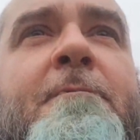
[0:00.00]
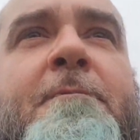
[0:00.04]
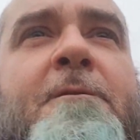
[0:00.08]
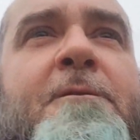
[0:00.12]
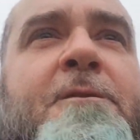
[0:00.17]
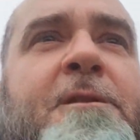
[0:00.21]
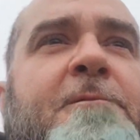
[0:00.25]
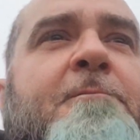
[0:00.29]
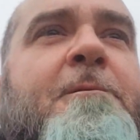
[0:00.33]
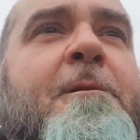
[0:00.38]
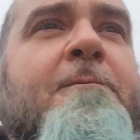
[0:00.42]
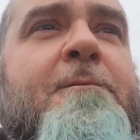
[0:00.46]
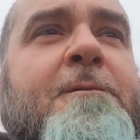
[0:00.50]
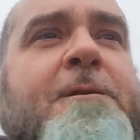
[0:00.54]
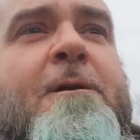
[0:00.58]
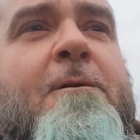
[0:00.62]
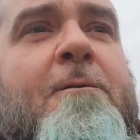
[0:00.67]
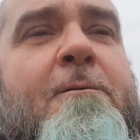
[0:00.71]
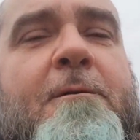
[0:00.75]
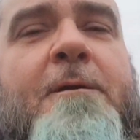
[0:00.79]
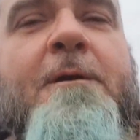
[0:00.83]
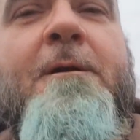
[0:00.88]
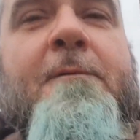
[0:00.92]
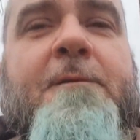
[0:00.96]
see what was
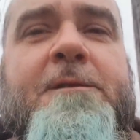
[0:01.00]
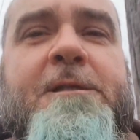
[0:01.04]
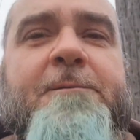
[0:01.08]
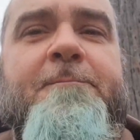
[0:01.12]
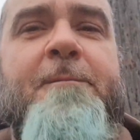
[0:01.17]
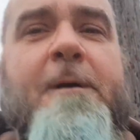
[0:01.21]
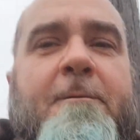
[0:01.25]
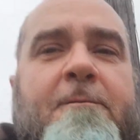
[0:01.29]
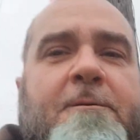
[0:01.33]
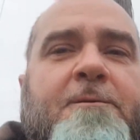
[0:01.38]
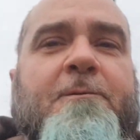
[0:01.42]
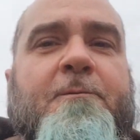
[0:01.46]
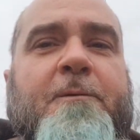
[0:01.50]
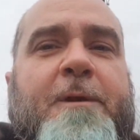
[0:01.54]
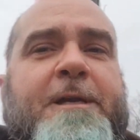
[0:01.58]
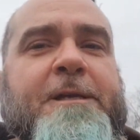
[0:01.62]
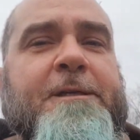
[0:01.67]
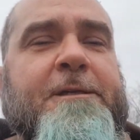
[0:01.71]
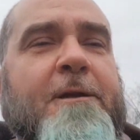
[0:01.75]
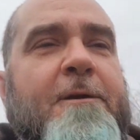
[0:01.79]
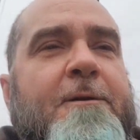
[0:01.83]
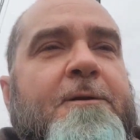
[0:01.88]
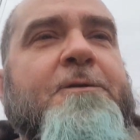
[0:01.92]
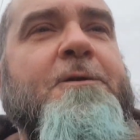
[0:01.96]
going on. Somebody was a
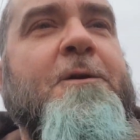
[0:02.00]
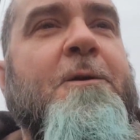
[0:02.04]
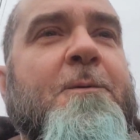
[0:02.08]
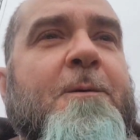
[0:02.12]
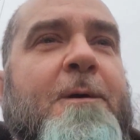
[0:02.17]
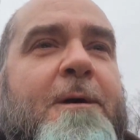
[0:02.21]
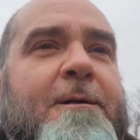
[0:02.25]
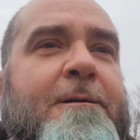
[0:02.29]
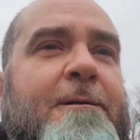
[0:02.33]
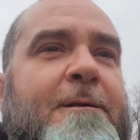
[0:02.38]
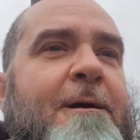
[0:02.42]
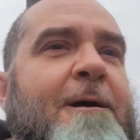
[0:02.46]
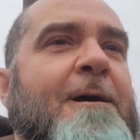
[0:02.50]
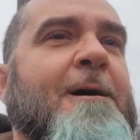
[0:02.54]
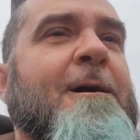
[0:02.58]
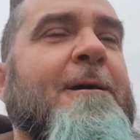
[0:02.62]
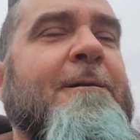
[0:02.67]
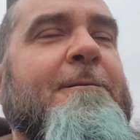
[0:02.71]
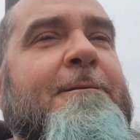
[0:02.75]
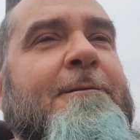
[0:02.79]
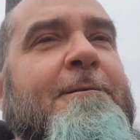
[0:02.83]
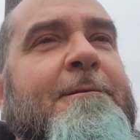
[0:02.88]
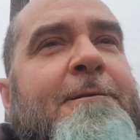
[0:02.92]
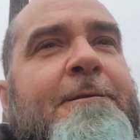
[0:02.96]
researcher or whatnot.